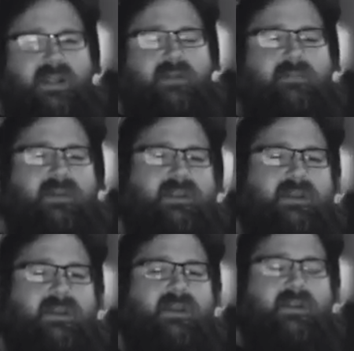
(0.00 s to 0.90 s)
out of me.
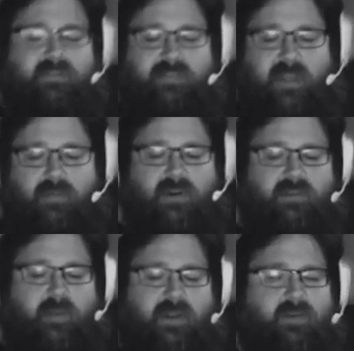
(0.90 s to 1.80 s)
This came
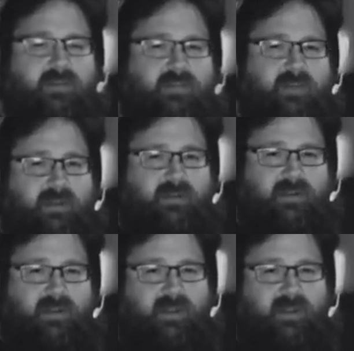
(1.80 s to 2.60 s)
across my news feed,